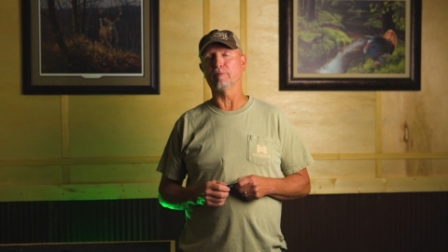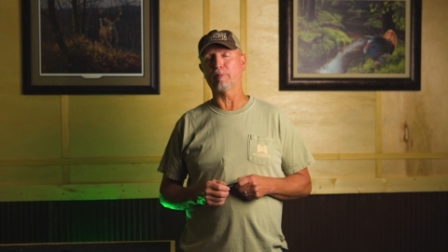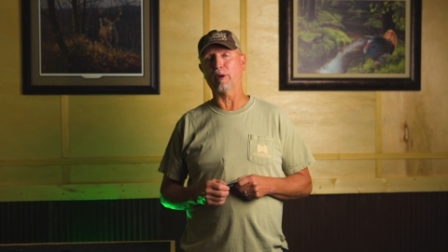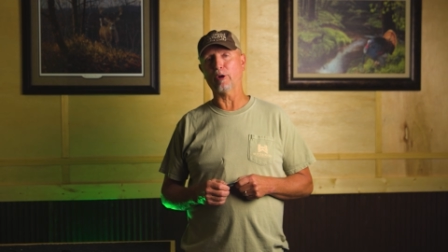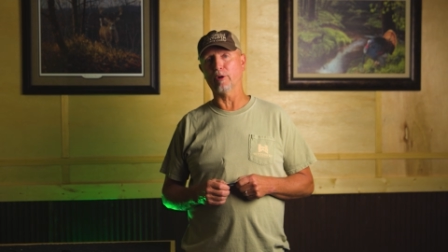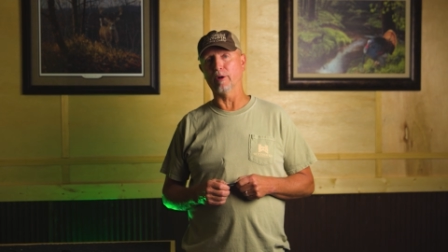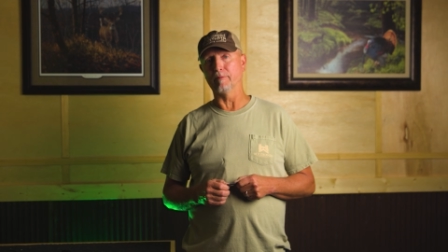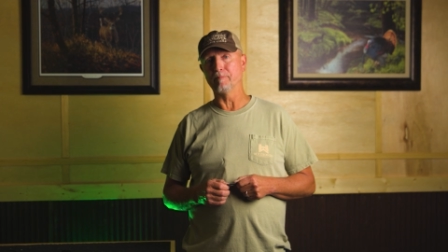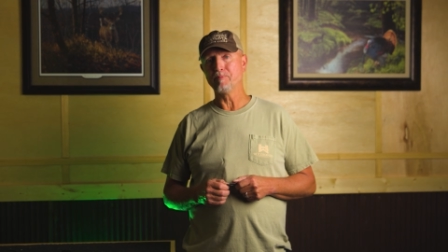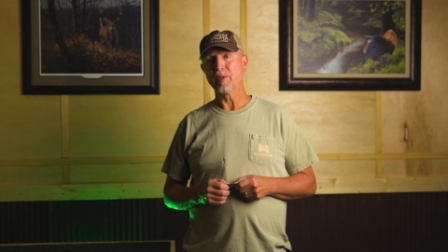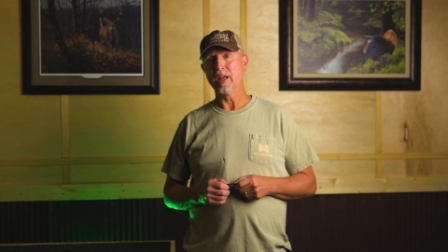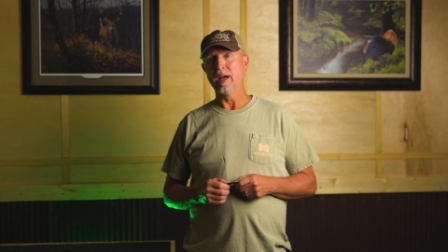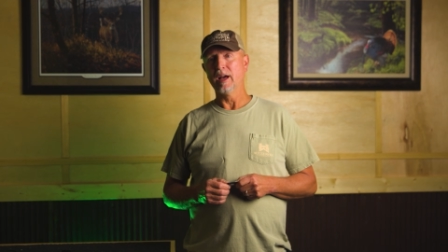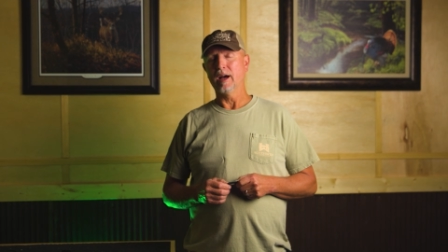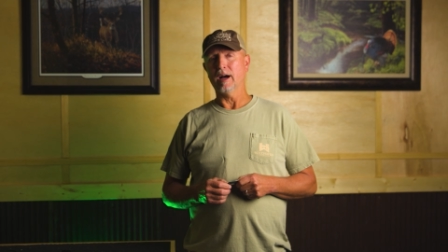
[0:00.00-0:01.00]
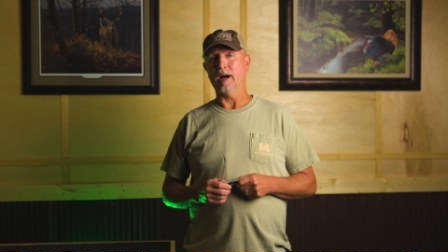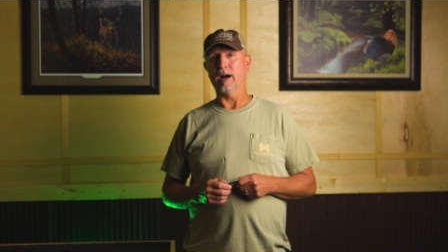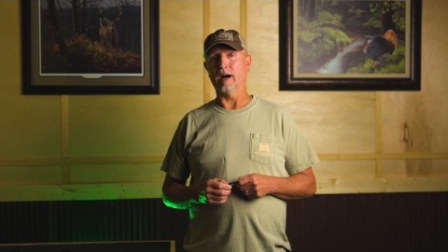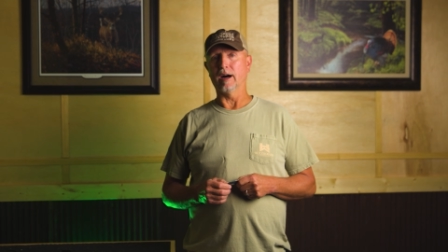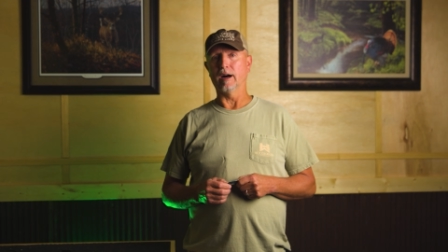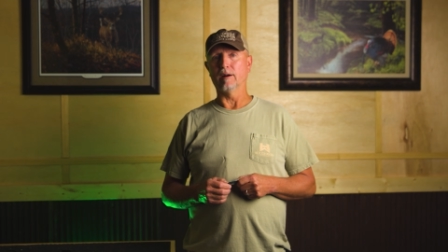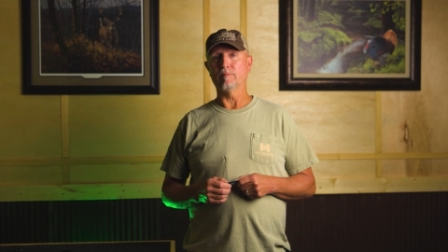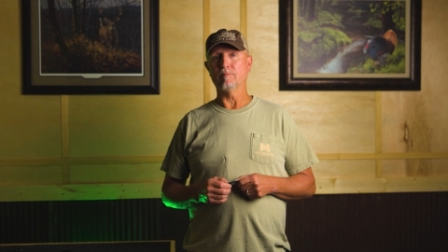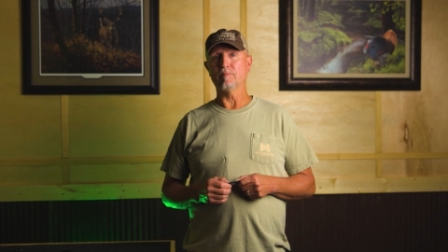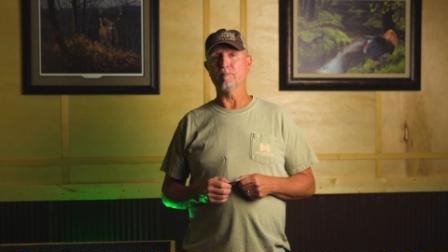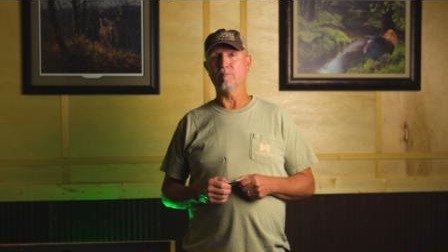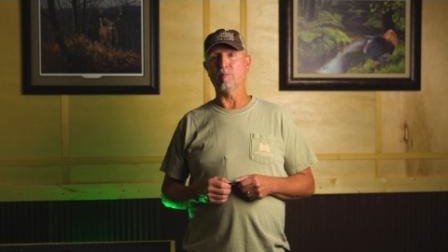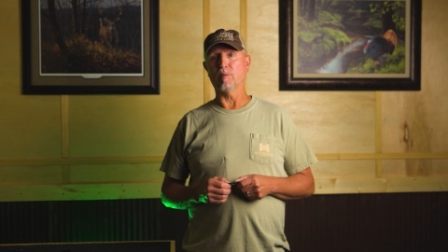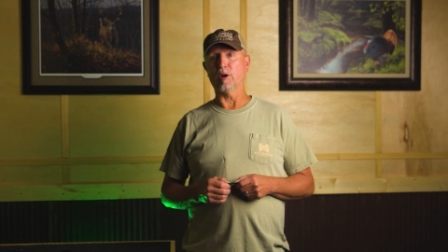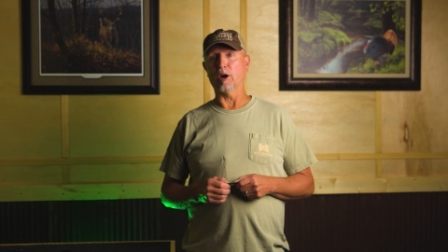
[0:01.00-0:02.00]
purring.
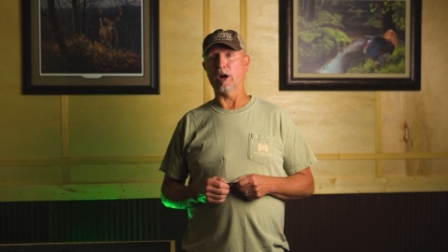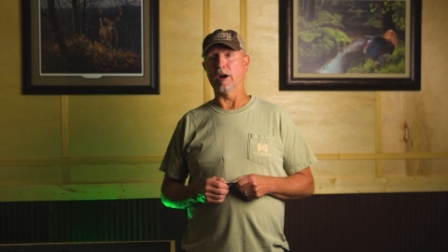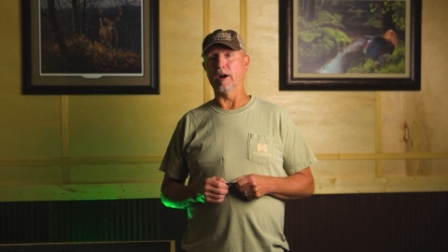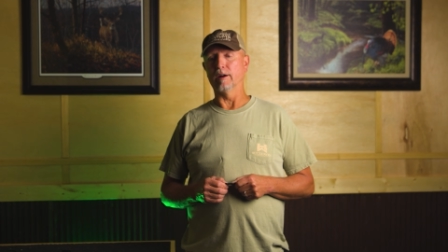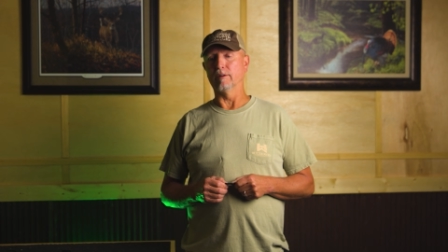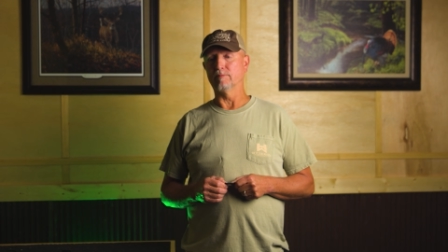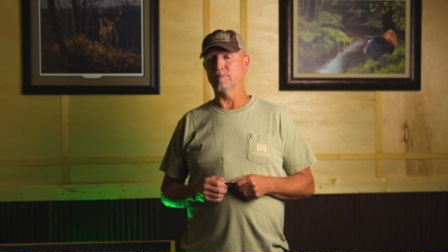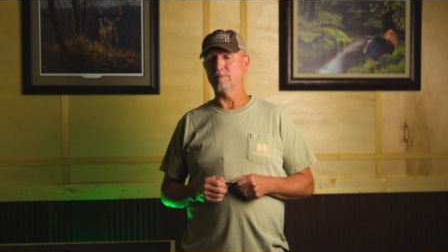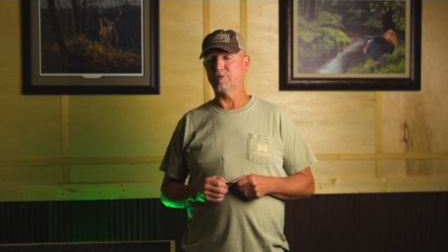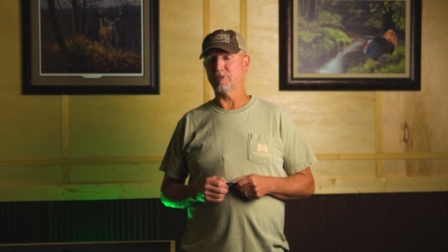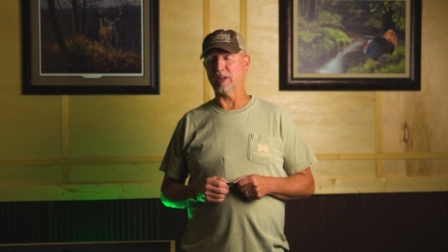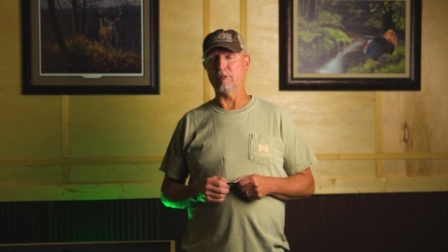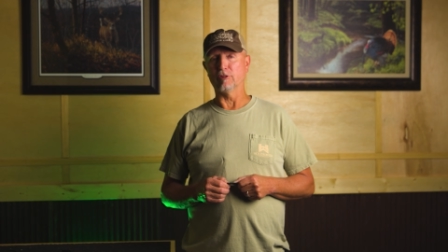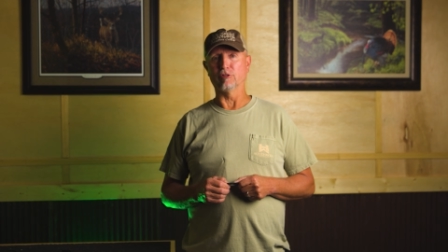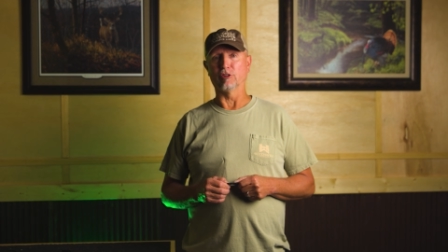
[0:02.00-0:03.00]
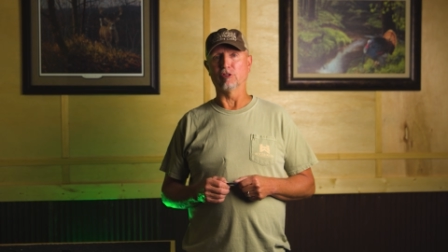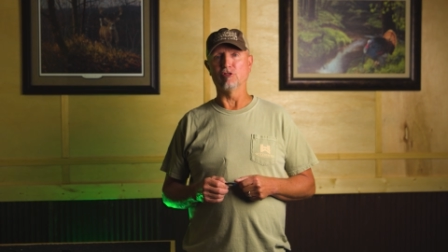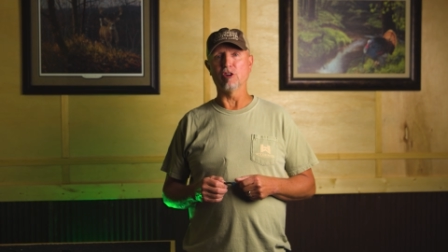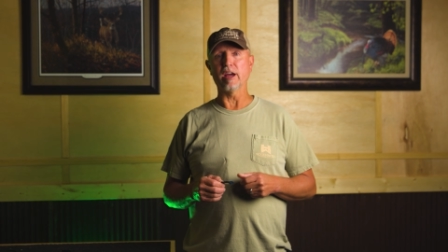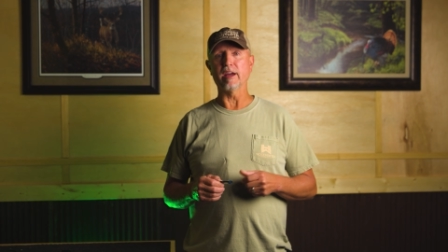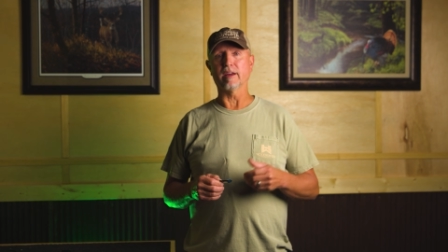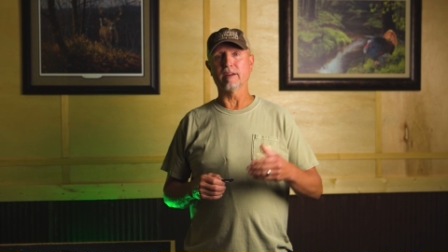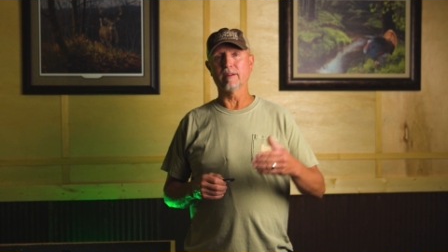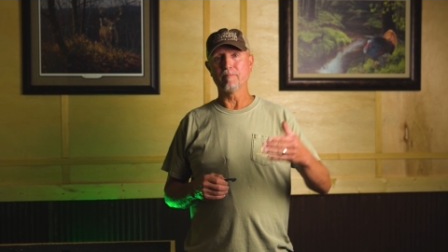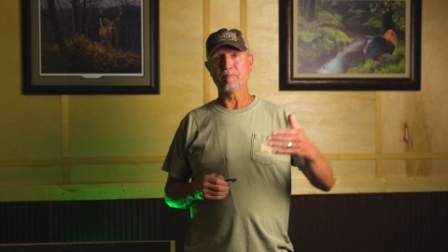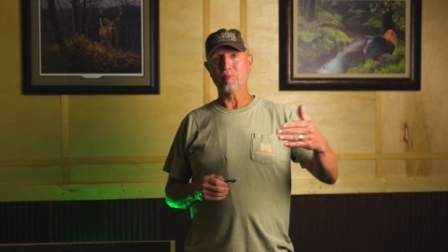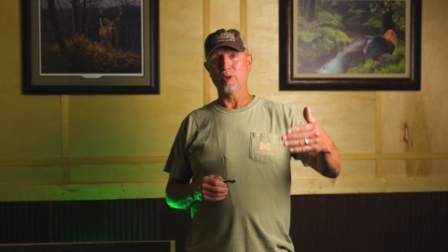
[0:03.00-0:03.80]
Say there's a jake